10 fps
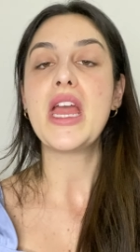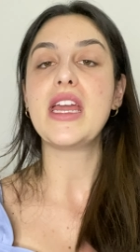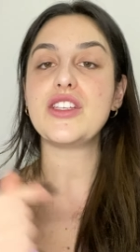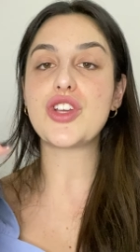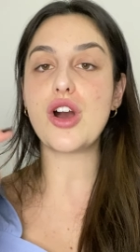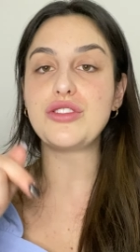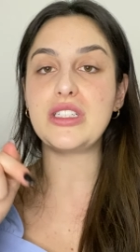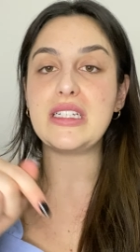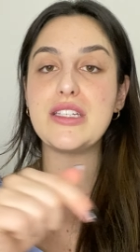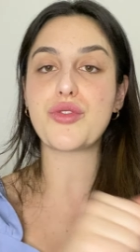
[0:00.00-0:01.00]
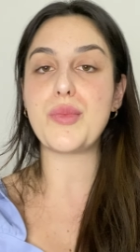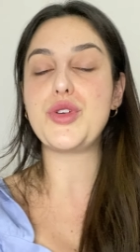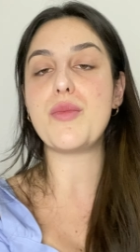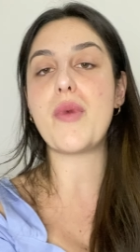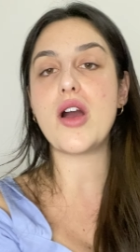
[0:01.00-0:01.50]
is go to the
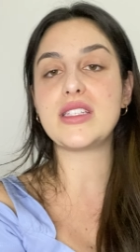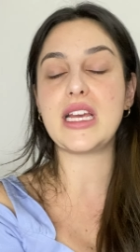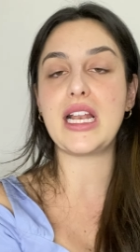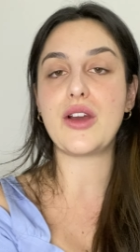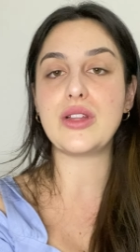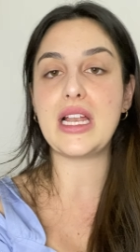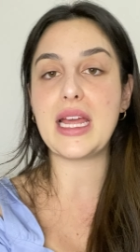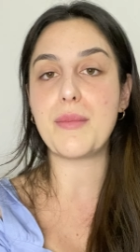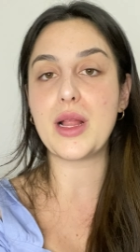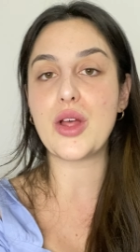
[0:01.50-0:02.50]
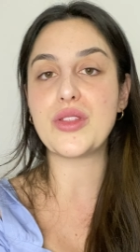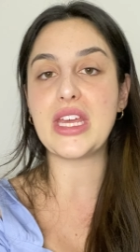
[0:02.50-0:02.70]
description box and click on the link below,